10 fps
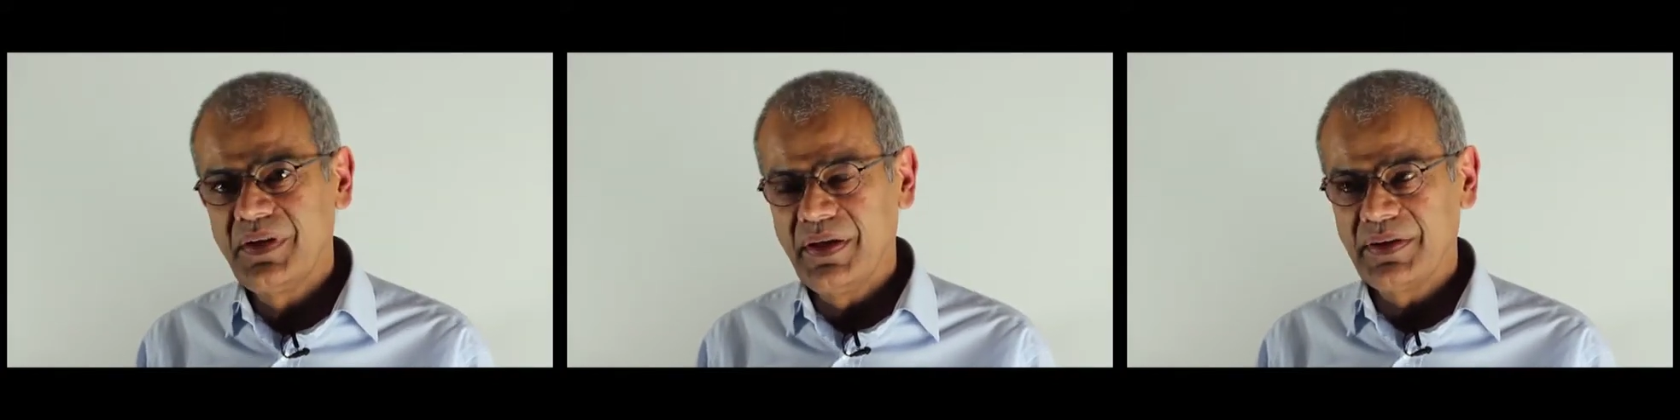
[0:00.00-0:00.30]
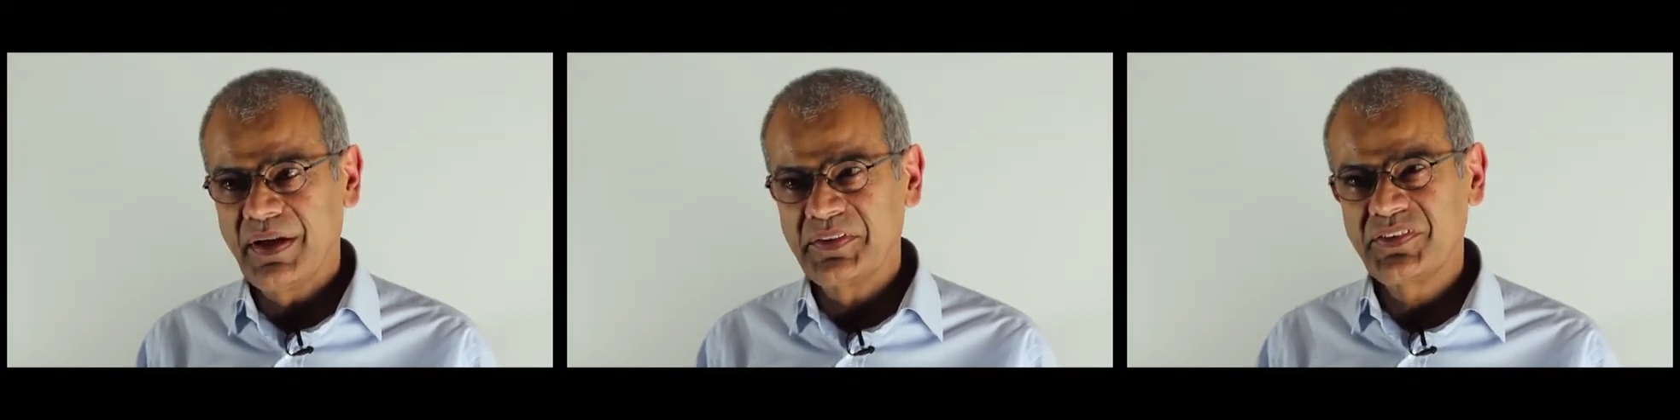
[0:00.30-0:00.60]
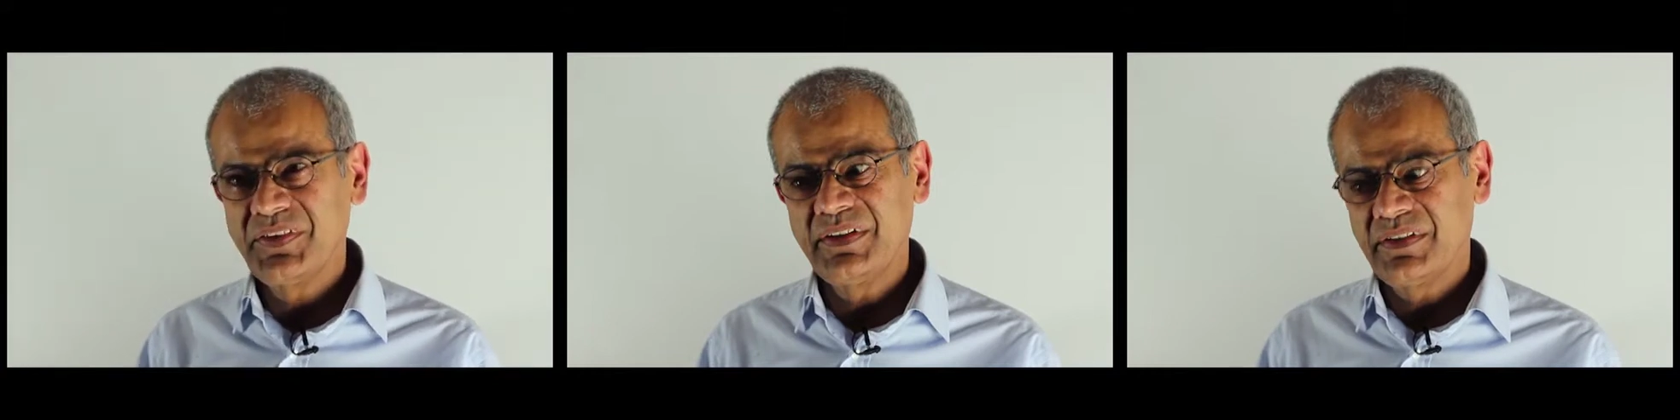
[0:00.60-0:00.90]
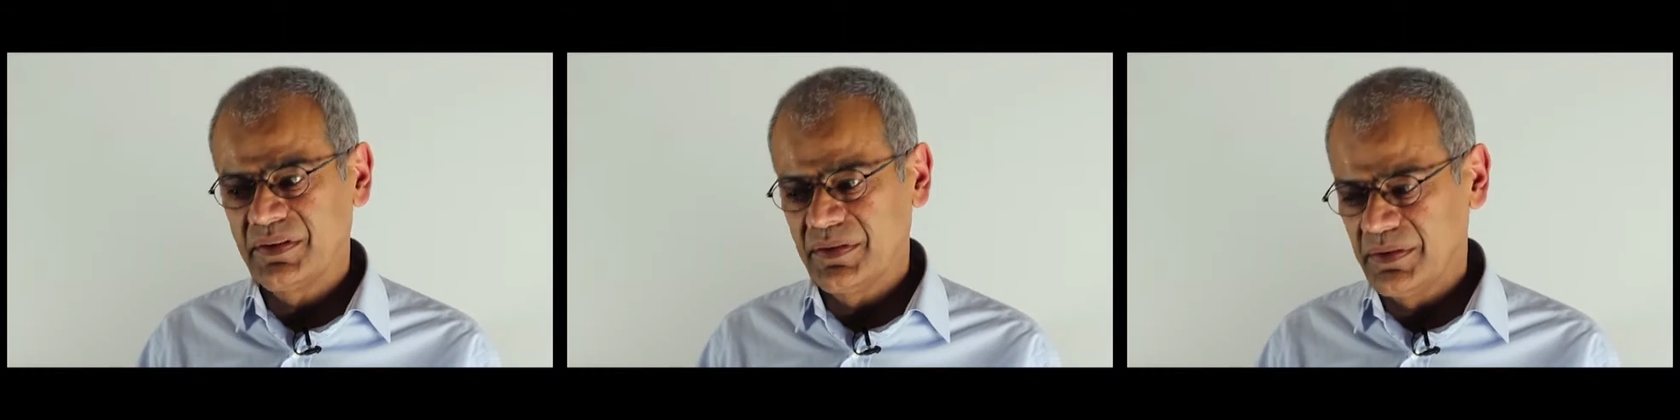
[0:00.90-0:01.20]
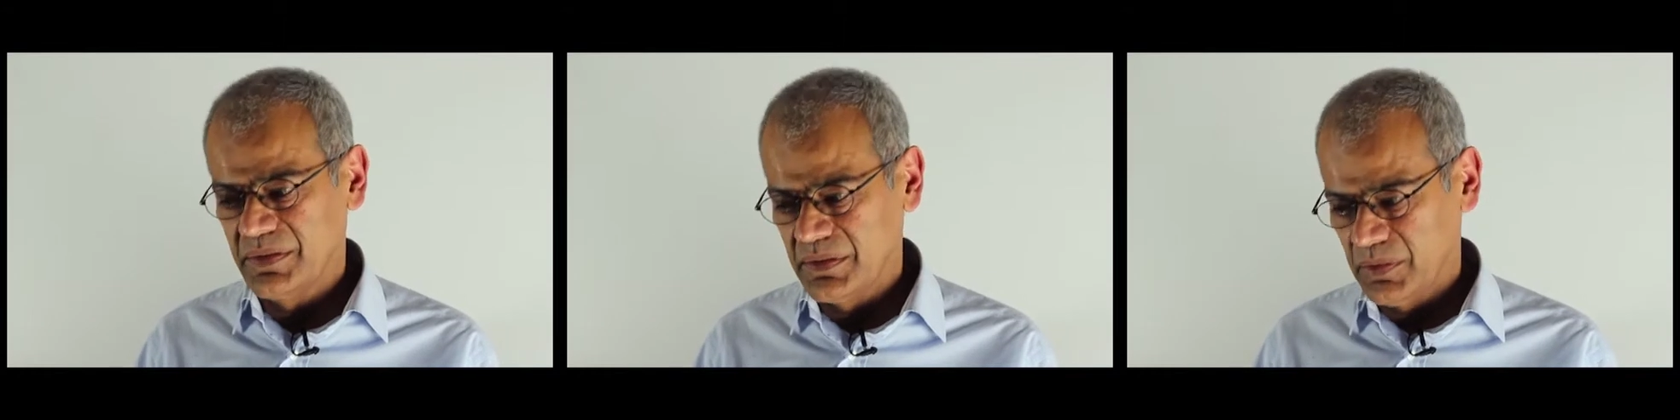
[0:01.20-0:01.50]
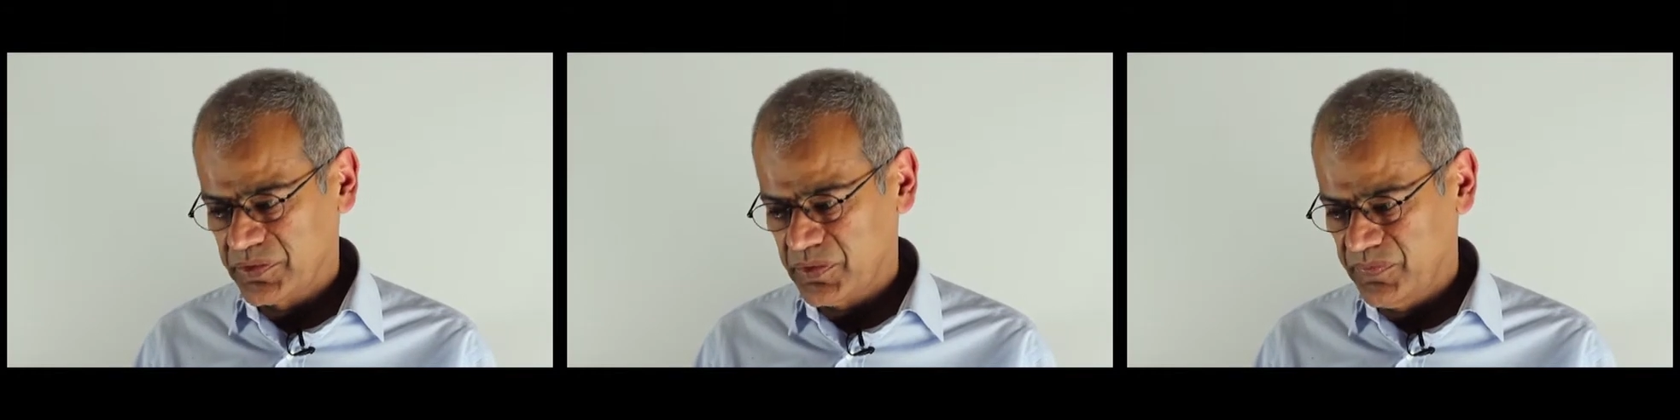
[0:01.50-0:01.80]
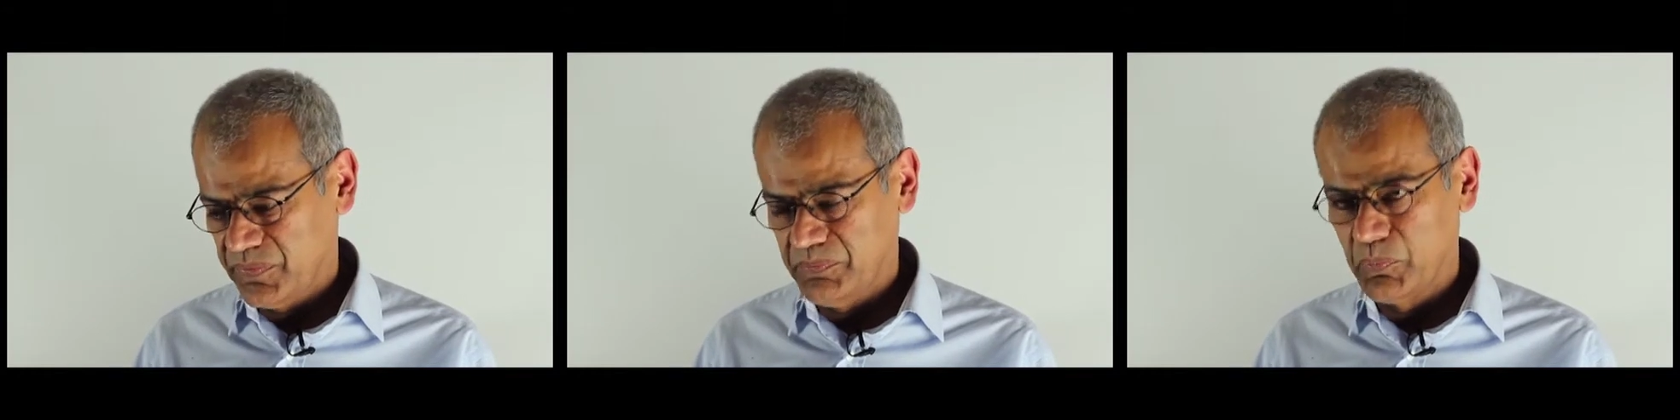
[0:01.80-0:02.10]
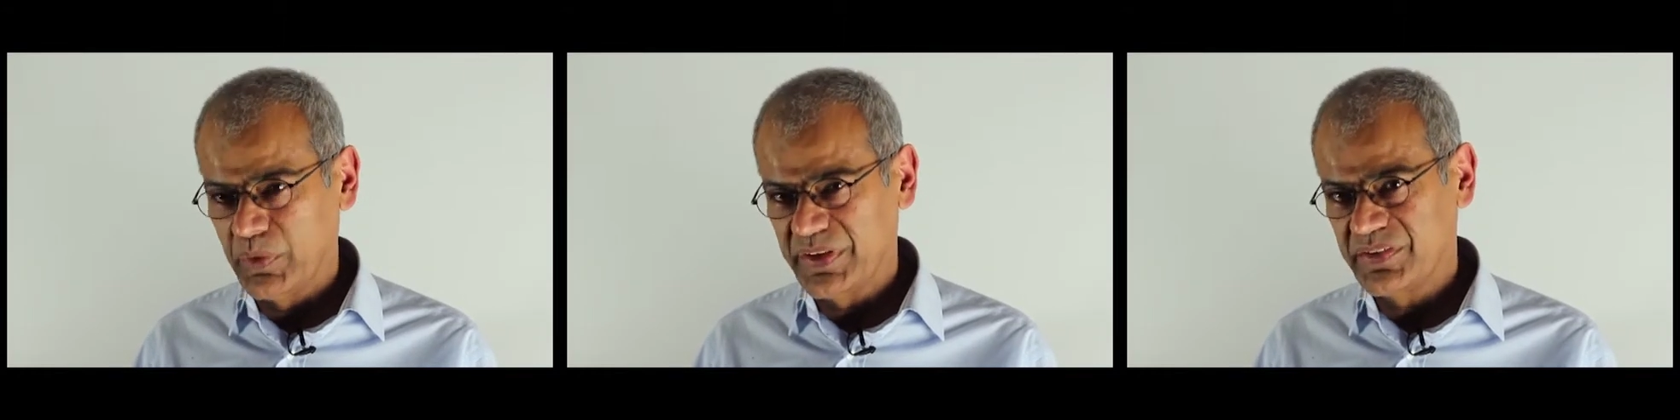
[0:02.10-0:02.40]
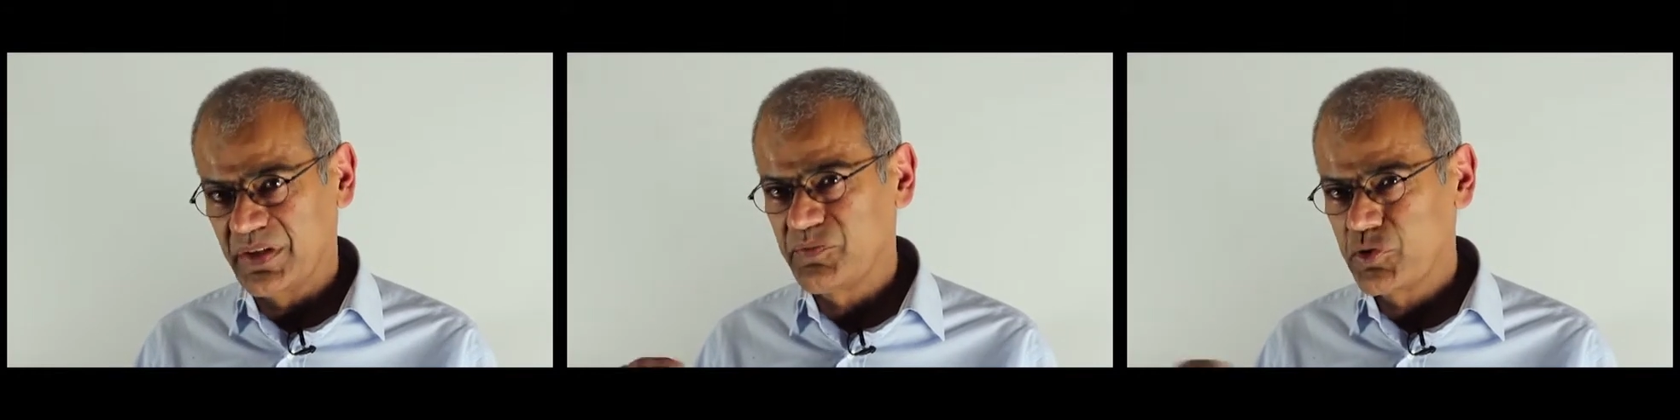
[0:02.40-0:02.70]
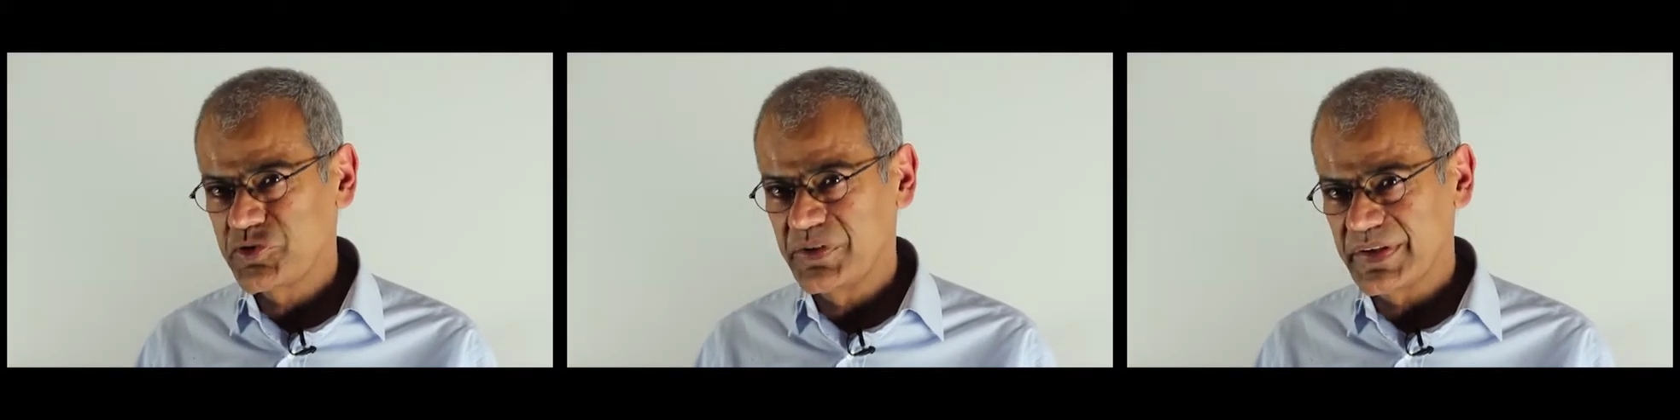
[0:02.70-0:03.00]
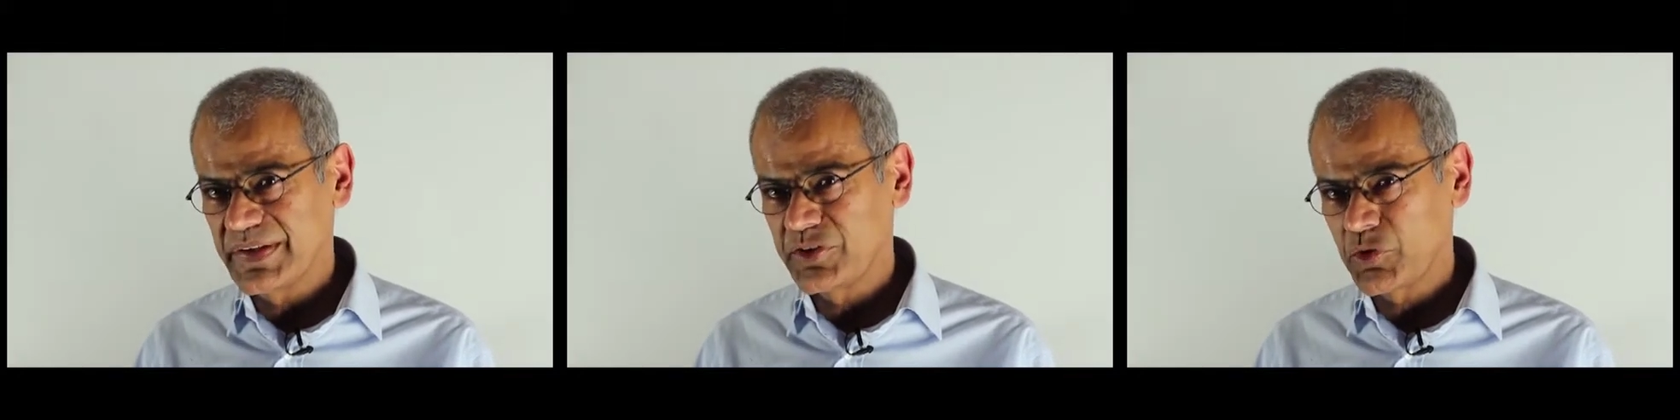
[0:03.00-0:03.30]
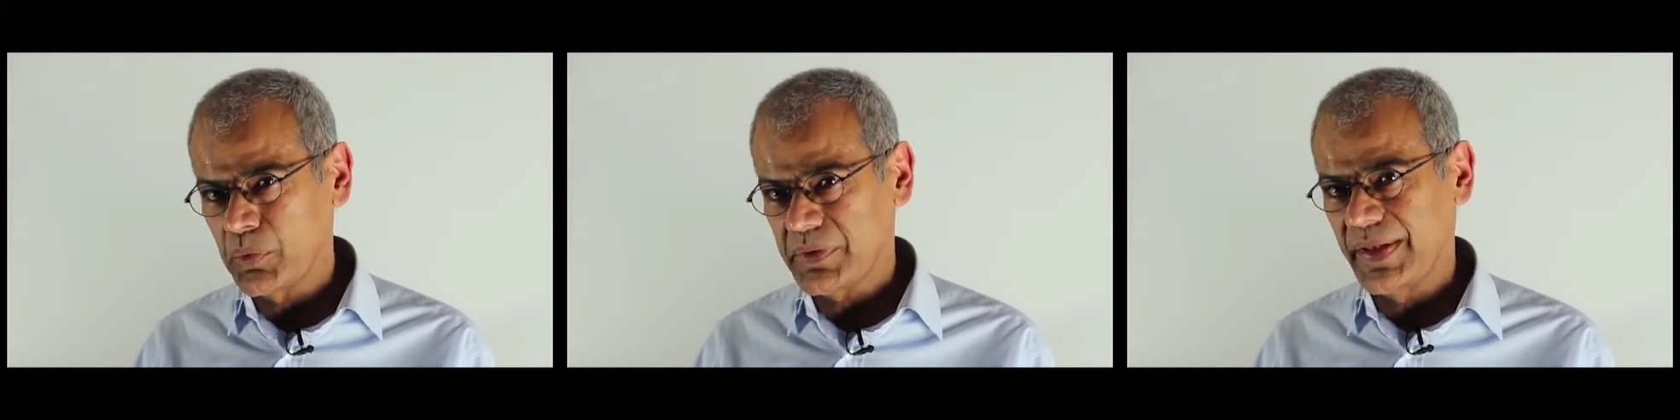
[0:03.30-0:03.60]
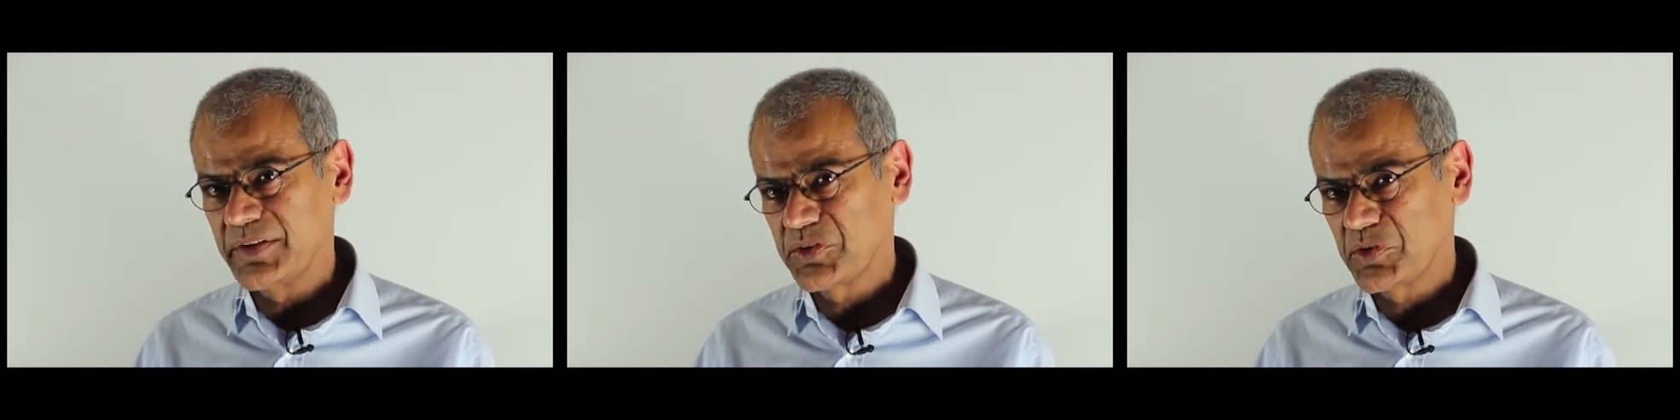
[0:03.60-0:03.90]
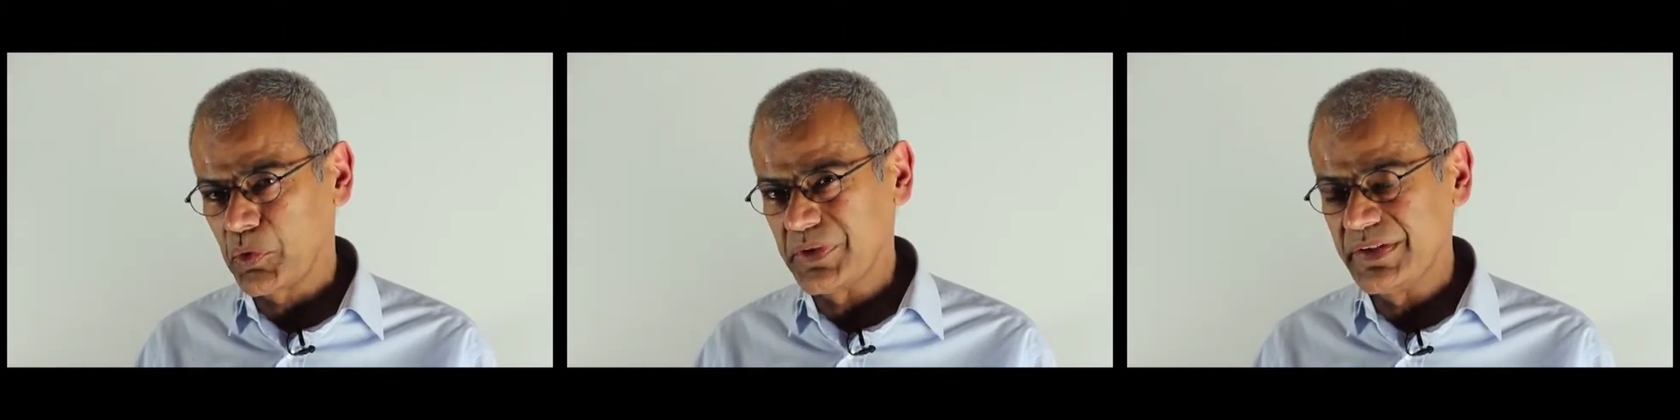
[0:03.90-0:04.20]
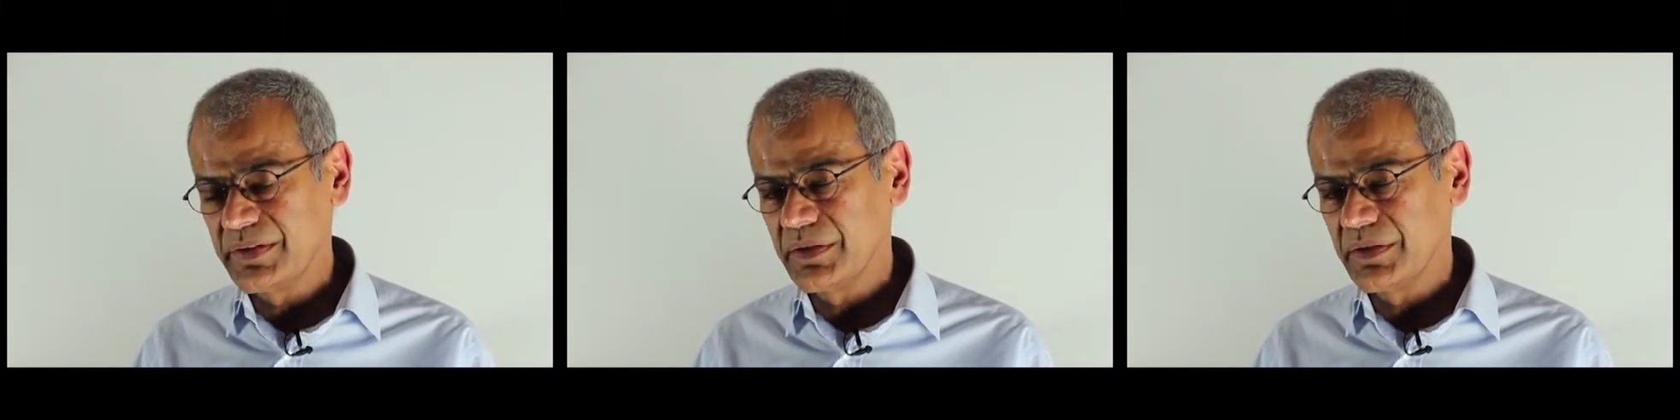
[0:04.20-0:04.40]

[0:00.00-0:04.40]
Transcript: And I'd seen lots of bodies, unfortunately, shot and thrown